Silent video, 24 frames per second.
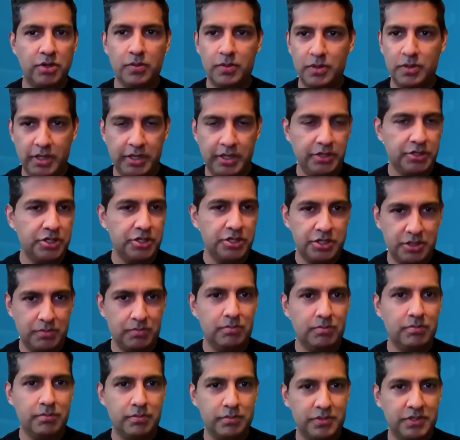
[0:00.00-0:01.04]
relationship
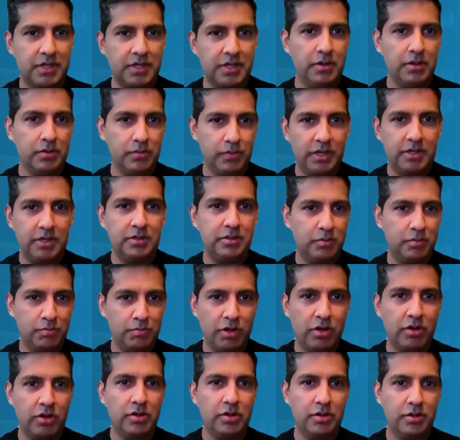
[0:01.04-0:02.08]
sale, right? Your
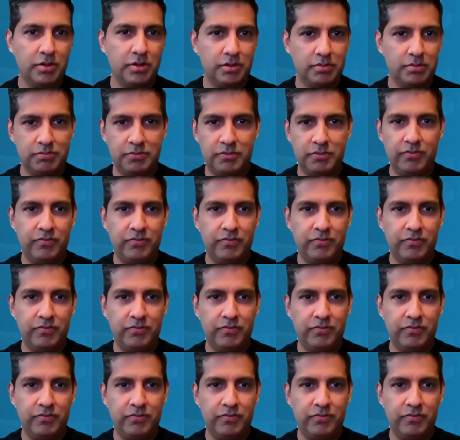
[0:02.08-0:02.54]
partner,